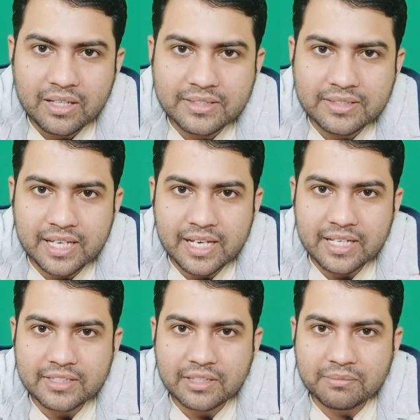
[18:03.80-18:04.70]
Share
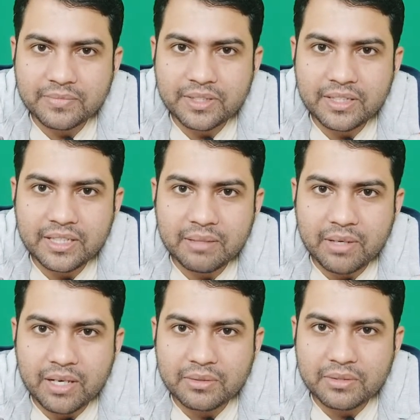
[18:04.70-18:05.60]
something
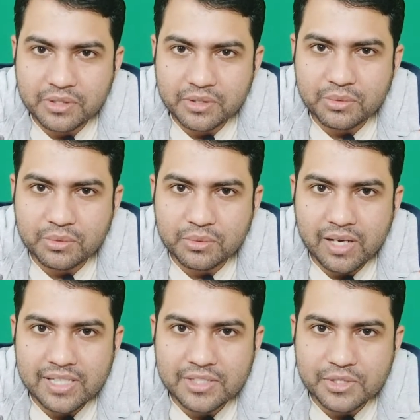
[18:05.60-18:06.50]
about you,
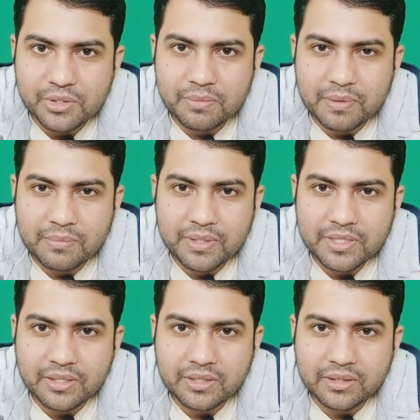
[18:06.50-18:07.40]
as your previous
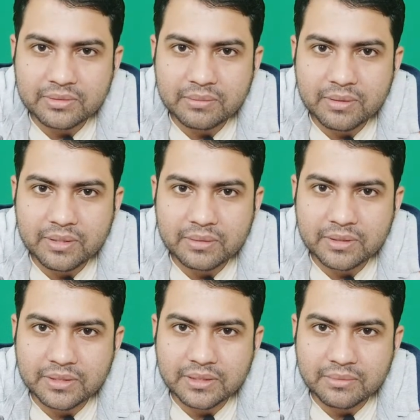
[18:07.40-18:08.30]
cutoff about CBO
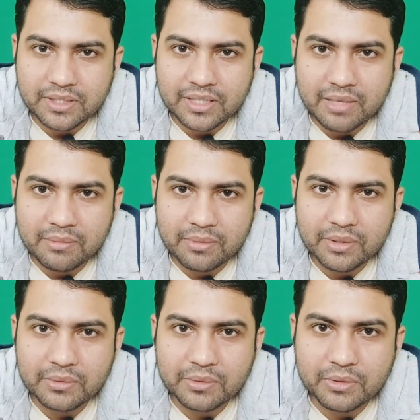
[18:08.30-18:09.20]
exam was reliable.
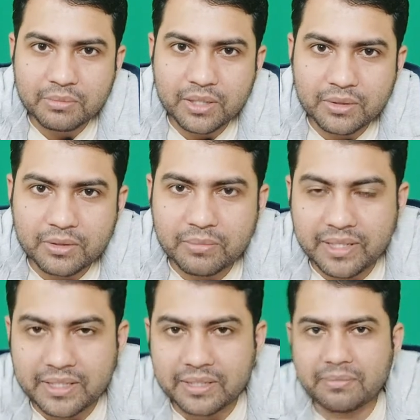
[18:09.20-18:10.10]
You too belong to
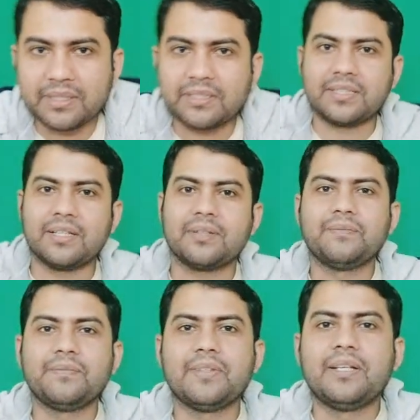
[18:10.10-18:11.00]
banking field, sir.
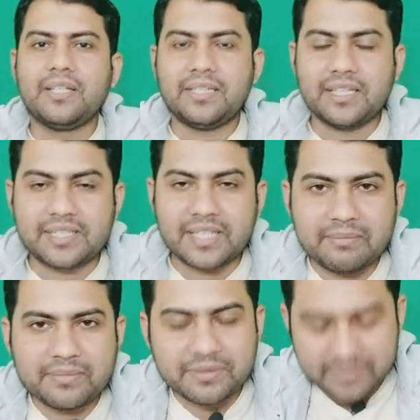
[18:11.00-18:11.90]
Yes,
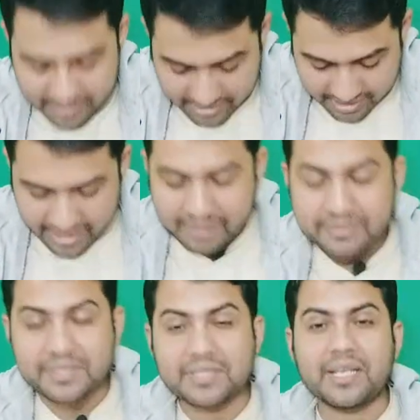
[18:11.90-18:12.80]
I am
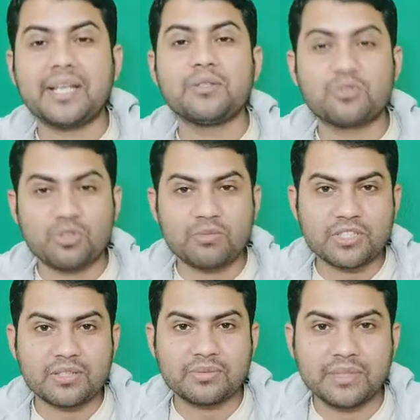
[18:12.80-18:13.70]
sharing so much
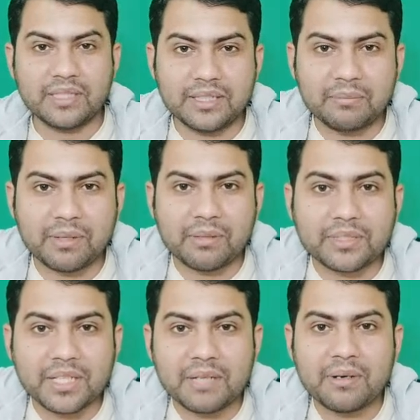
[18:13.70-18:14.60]
of
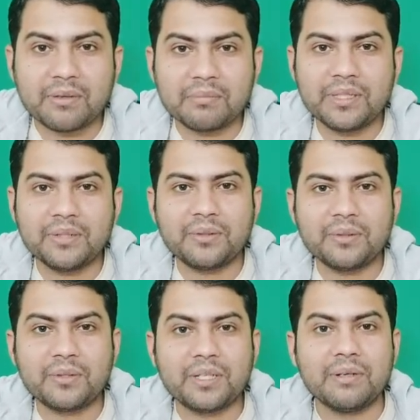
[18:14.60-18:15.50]
information about me. Don't
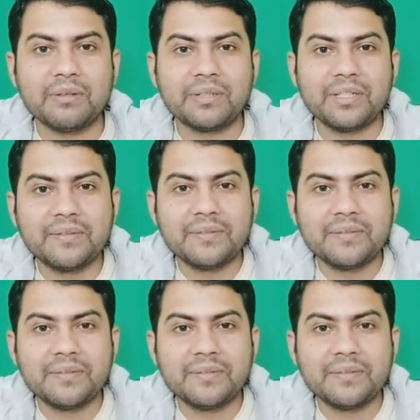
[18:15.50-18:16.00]
worry about it.